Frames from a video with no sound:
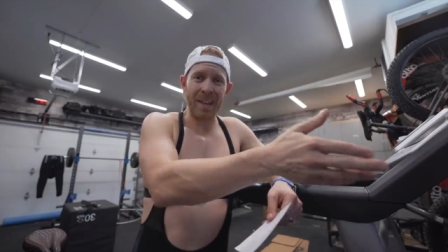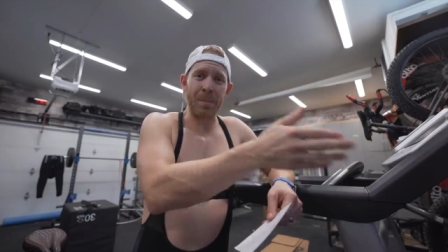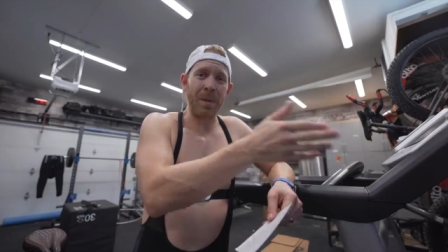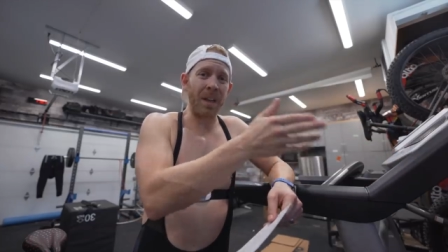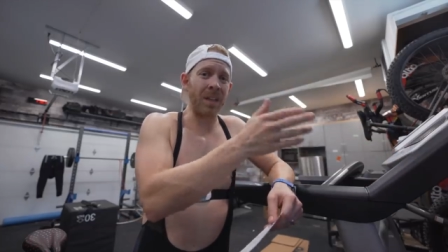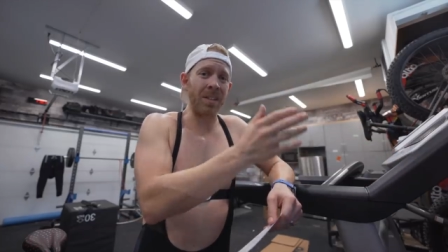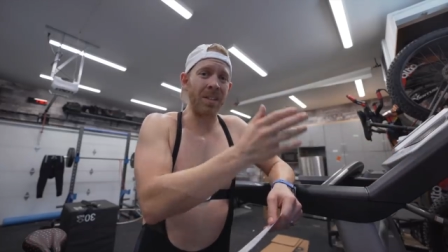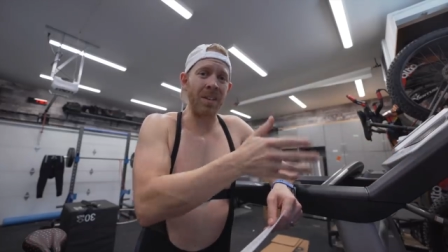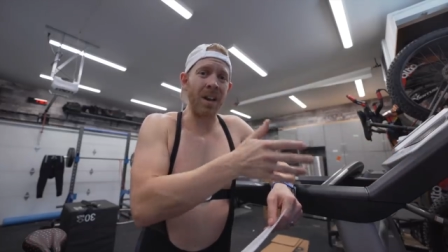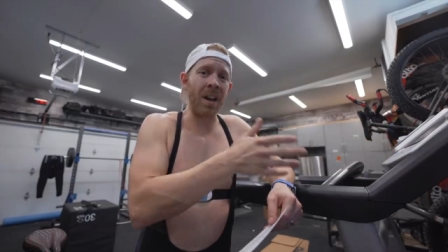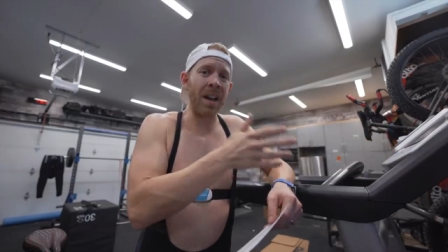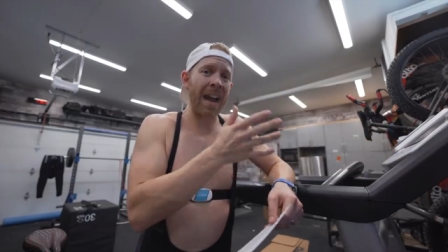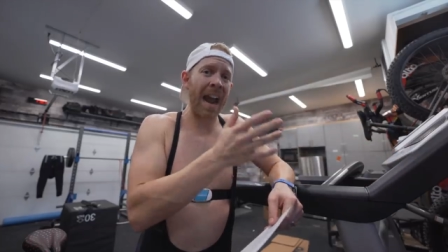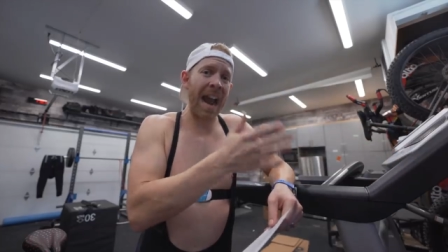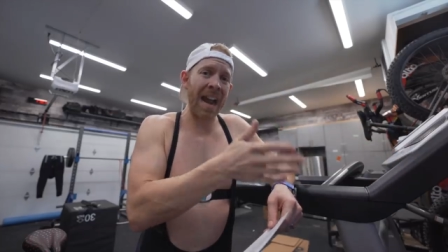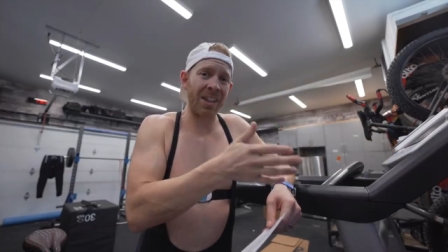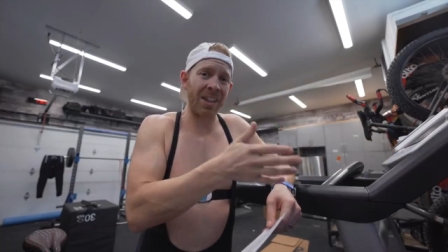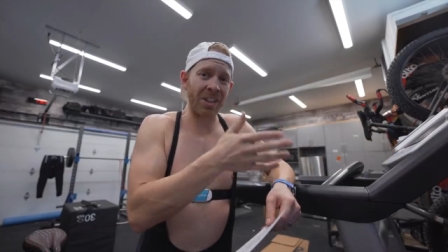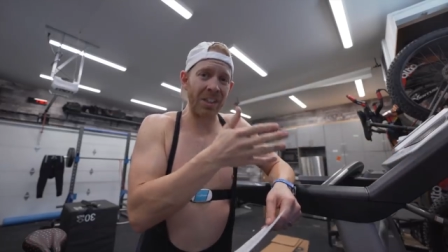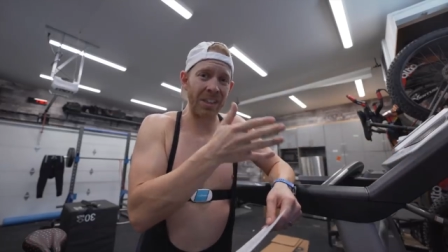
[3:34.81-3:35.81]
but it's not
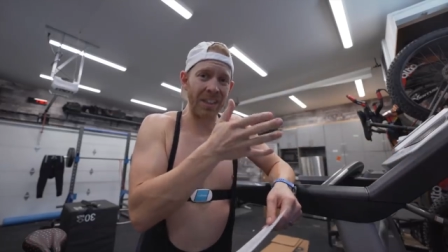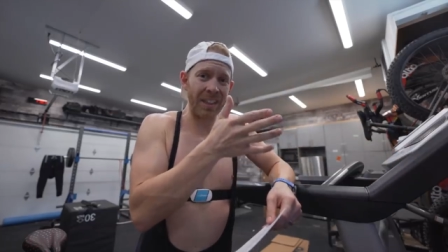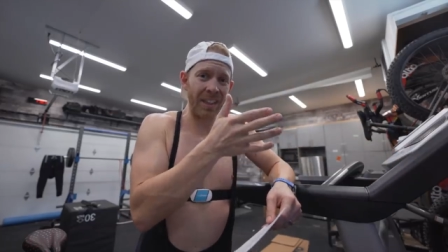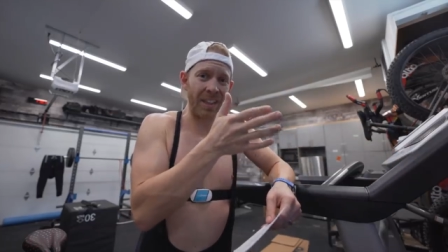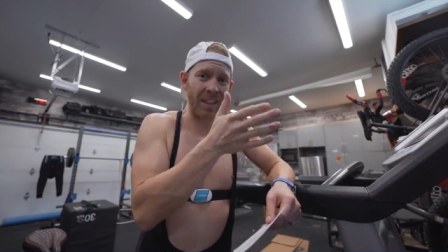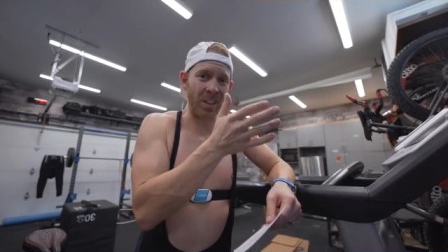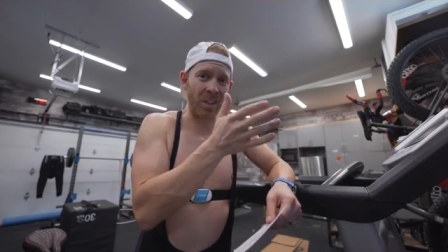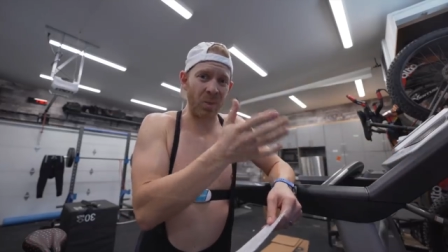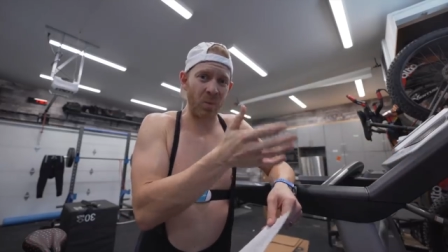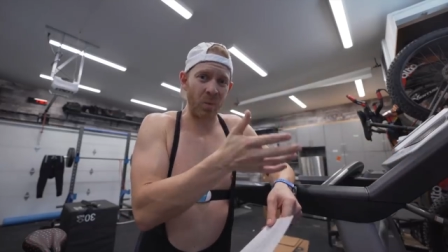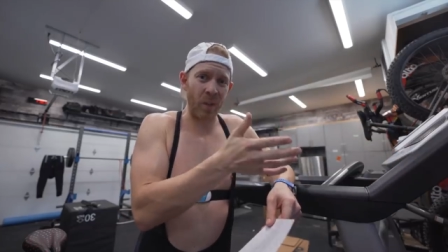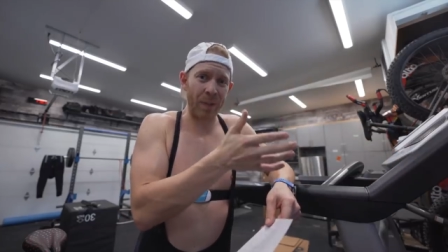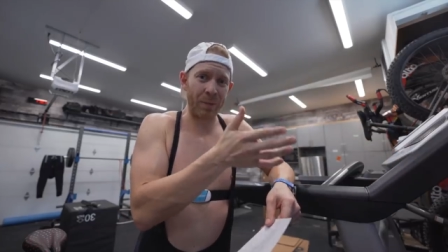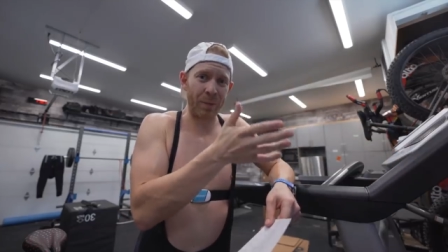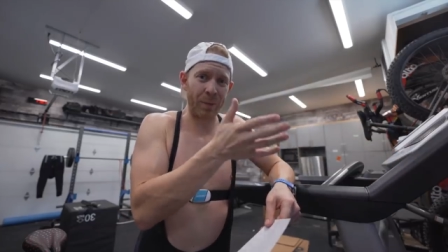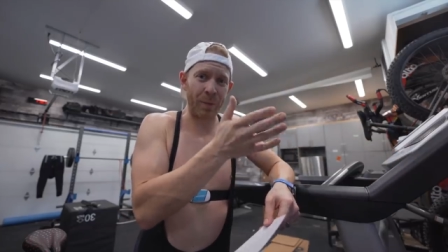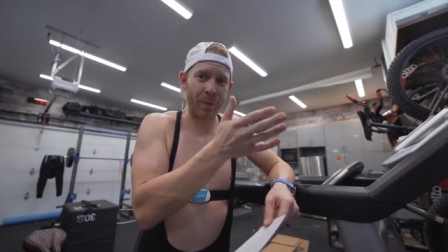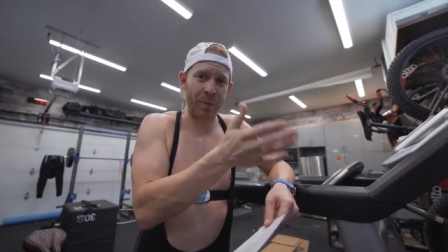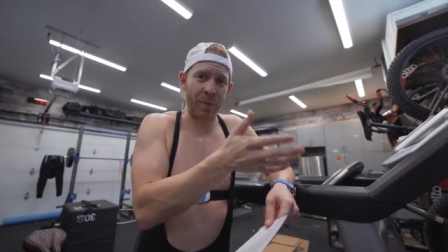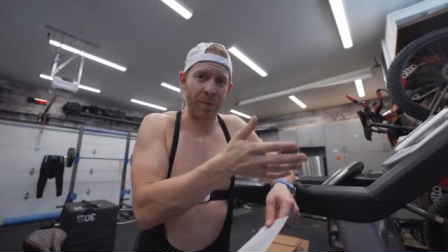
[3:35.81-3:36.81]
actually the
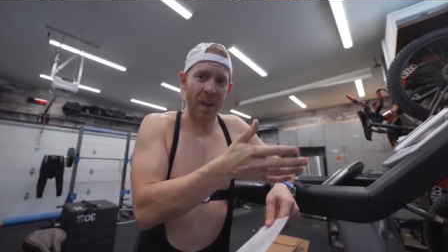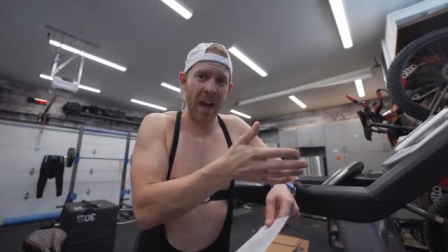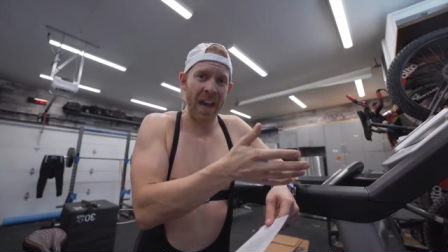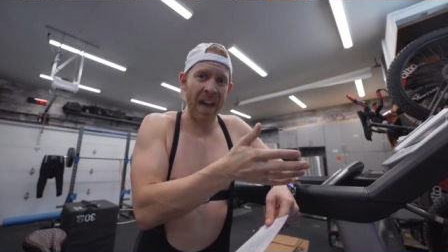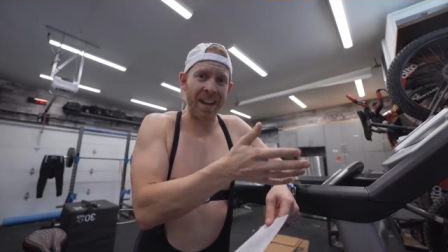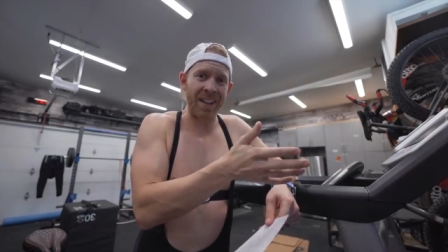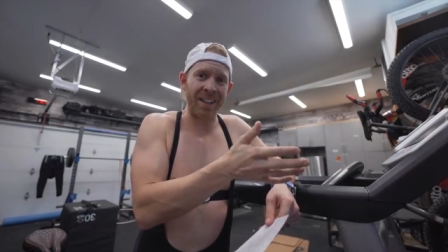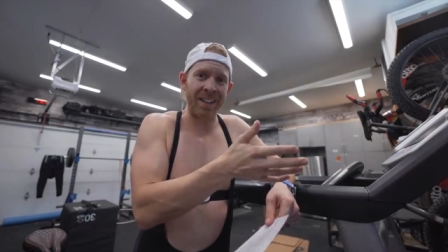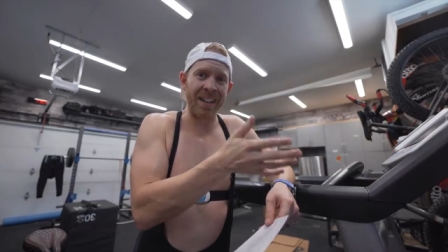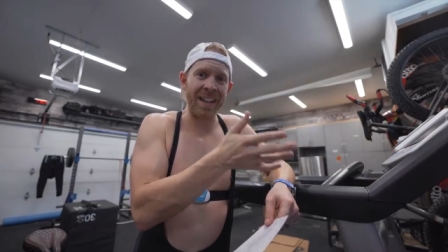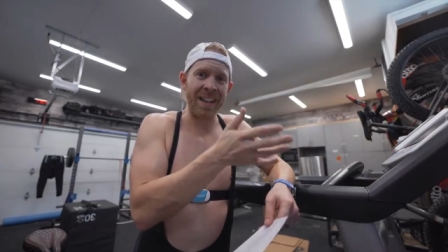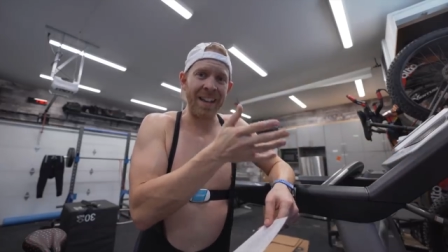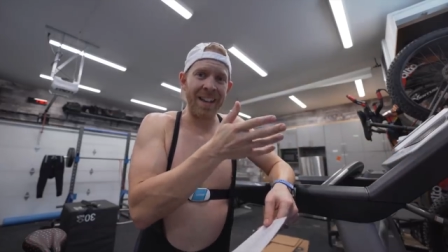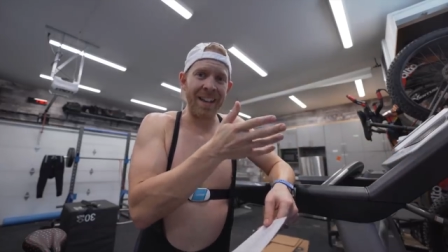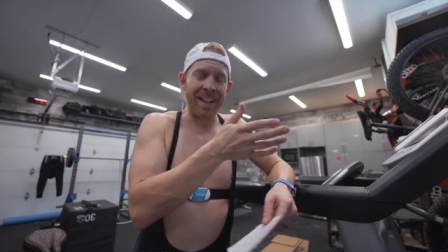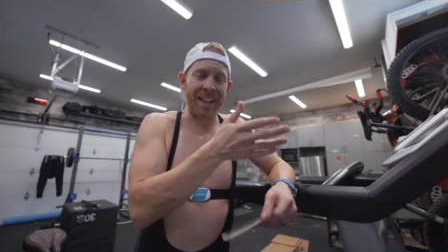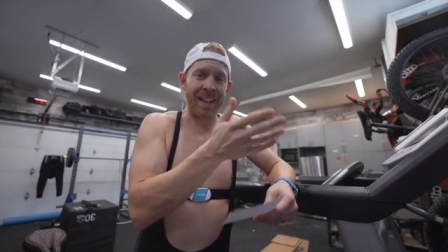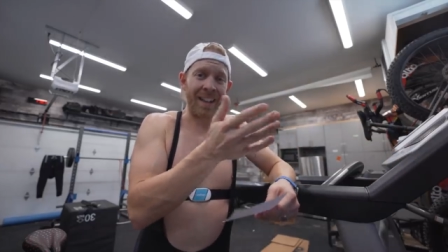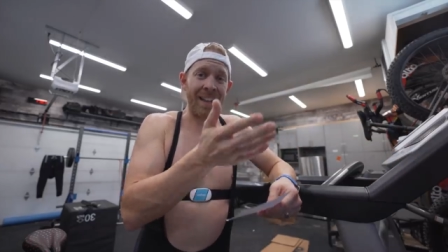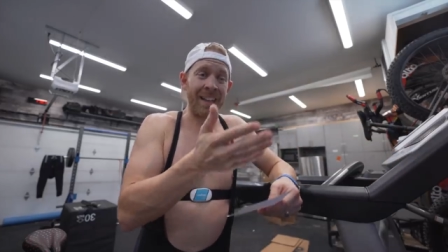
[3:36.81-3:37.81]
Zwift file
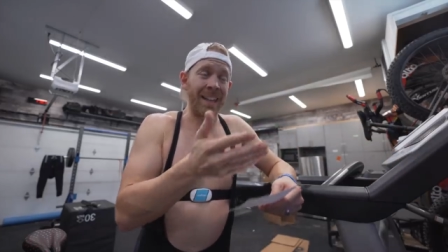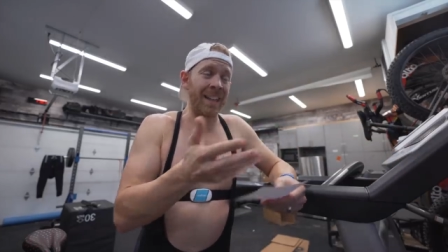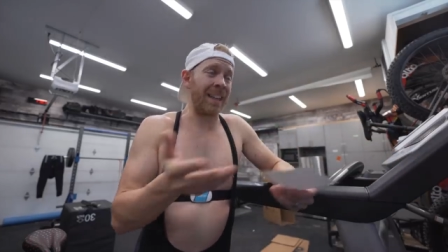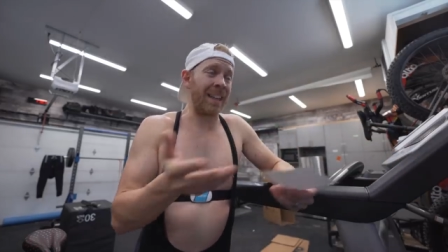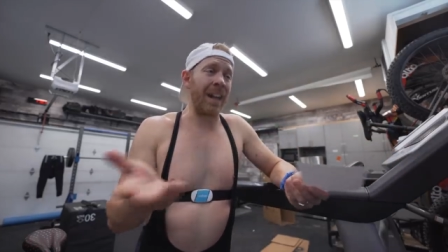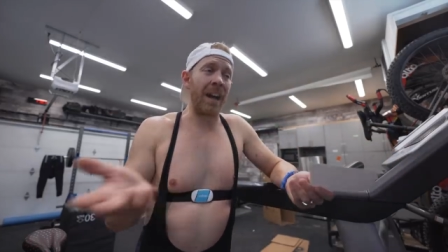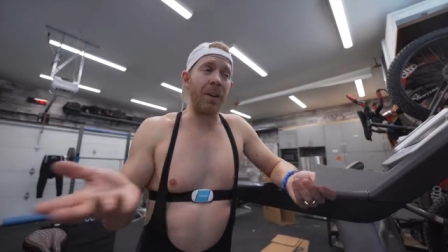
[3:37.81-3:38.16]
that they need.